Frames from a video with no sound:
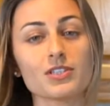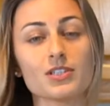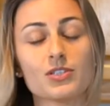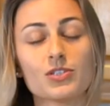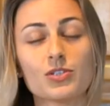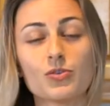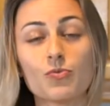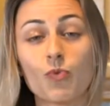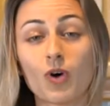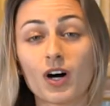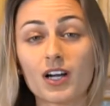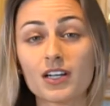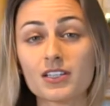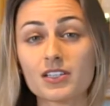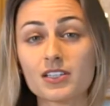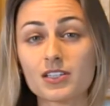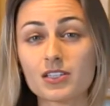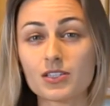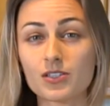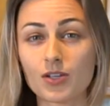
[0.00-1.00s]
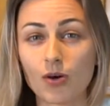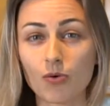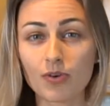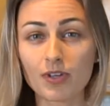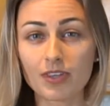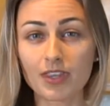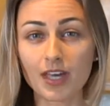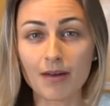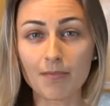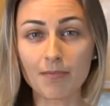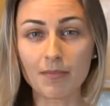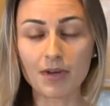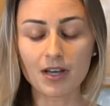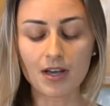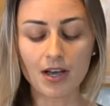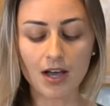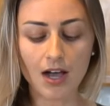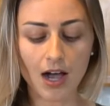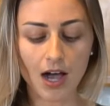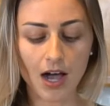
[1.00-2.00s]
is you want to soak them
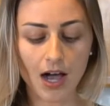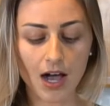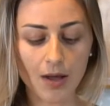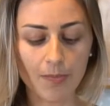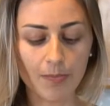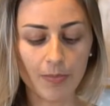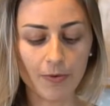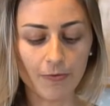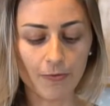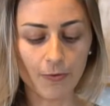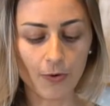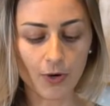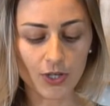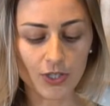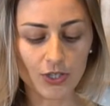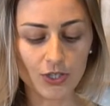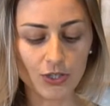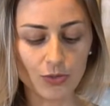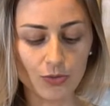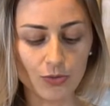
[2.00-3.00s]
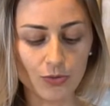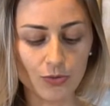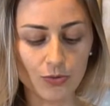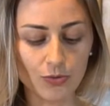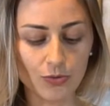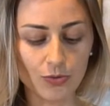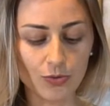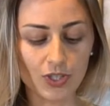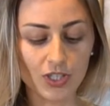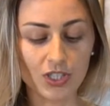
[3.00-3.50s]
before you